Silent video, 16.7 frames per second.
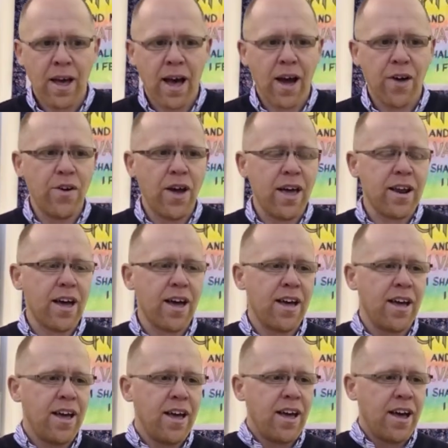I read
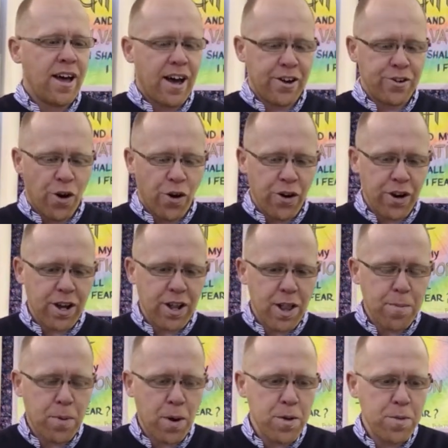an
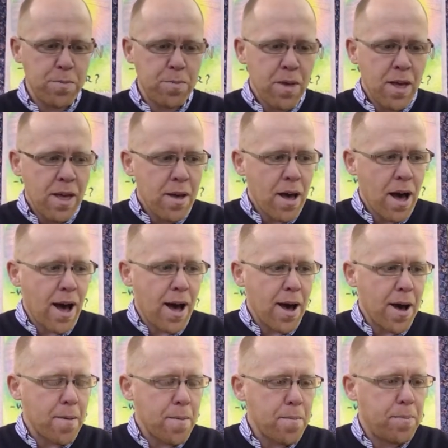article
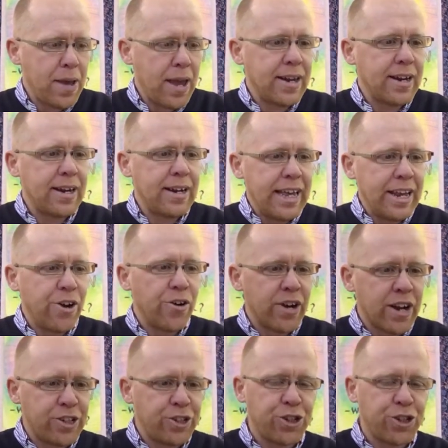about being a leader in a